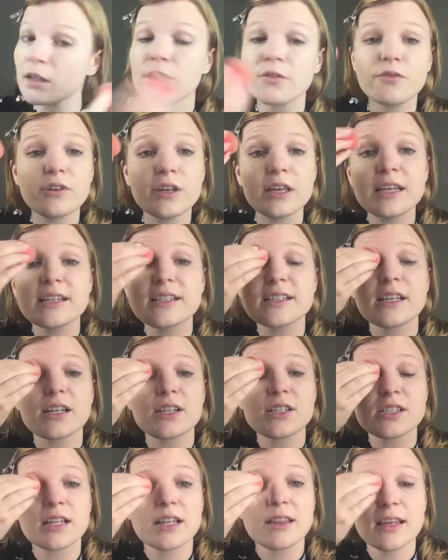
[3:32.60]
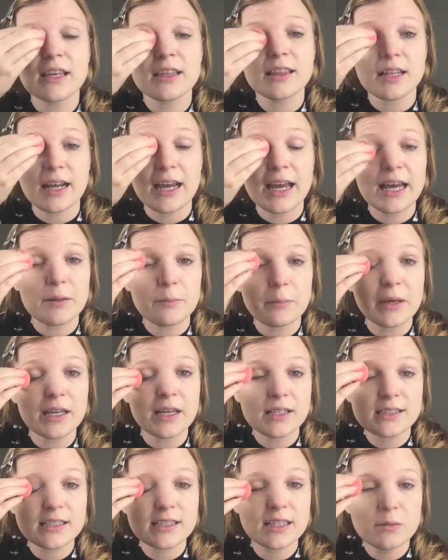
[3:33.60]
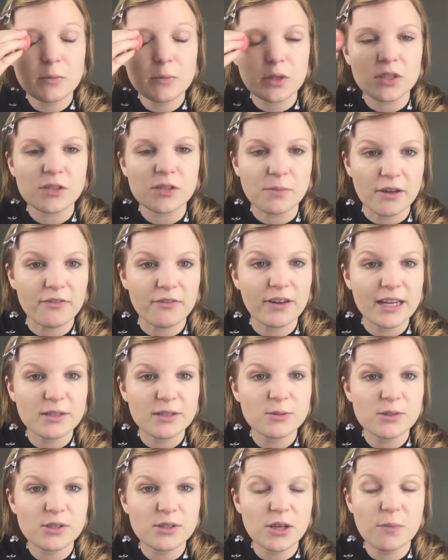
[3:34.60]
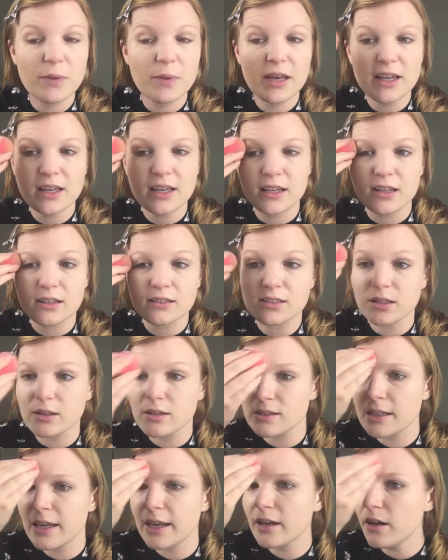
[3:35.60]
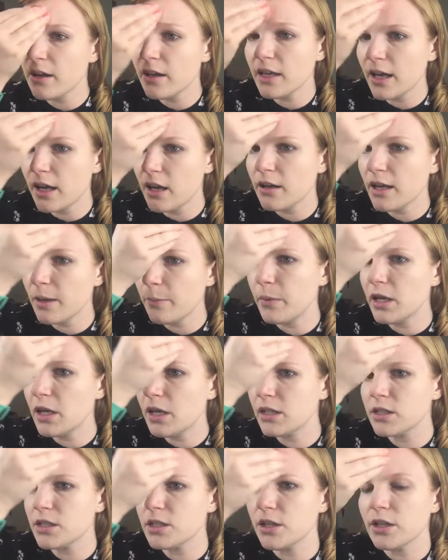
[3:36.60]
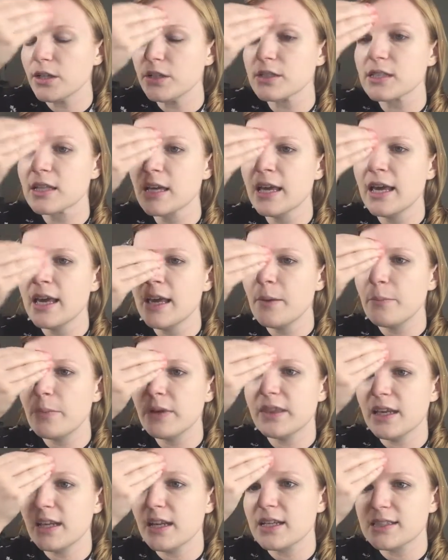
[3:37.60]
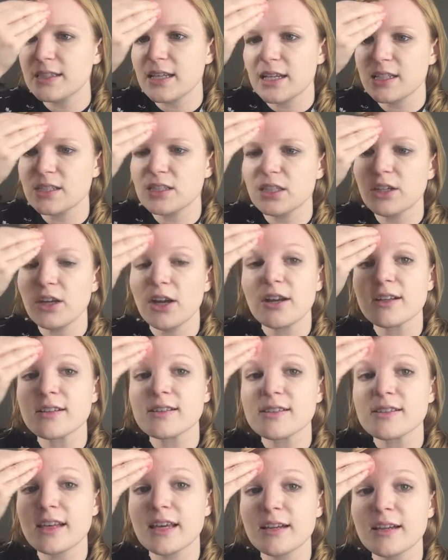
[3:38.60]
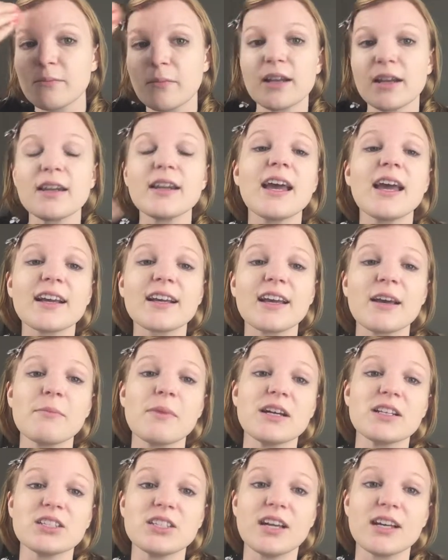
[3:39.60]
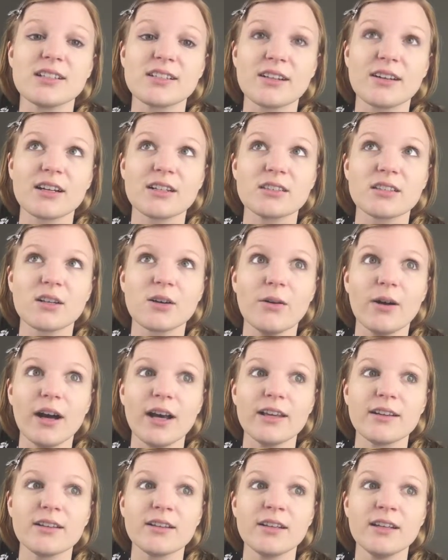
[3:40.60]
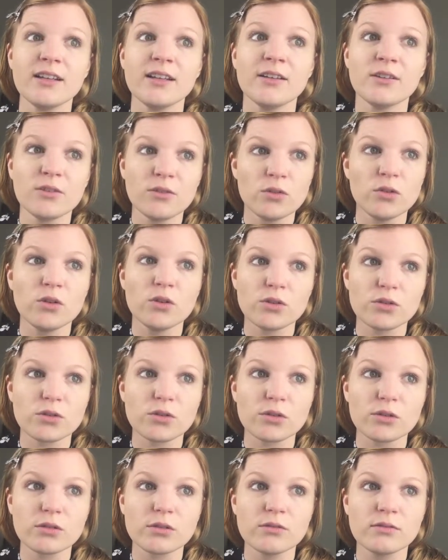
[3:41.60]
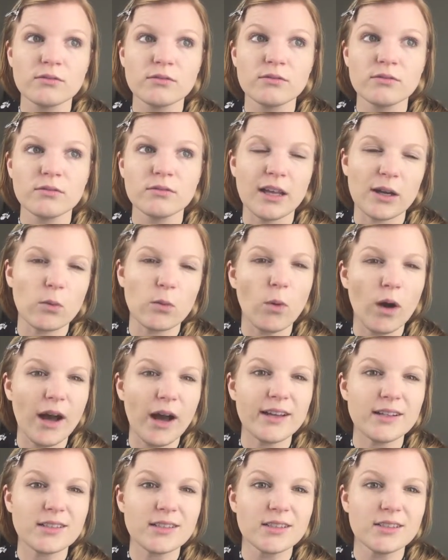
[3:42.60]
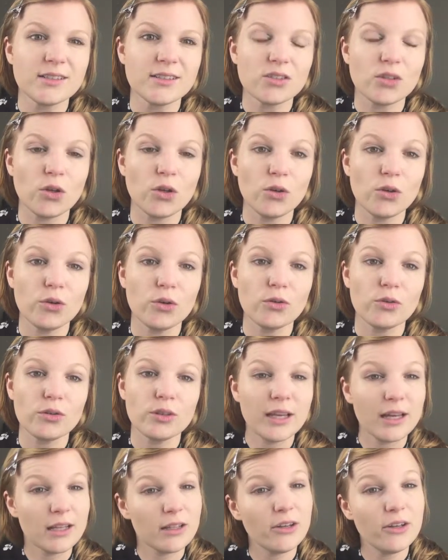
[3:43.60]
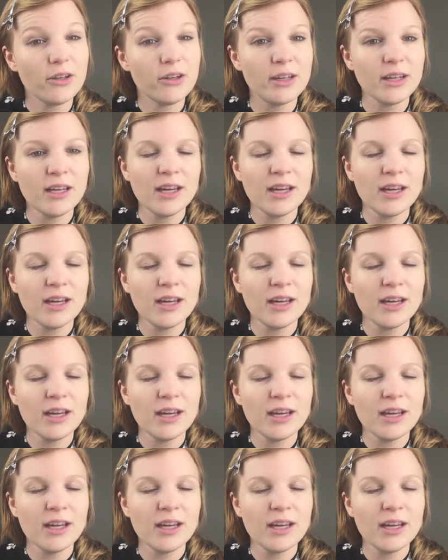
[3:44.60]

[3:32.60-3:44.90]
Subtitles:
For years I used to think that I had pink skin because my face was so pink, and so I was like, okay, I'll get pink undertones. But then I started to notice that my neck and my chest are actually quite neutral, like white to yellow.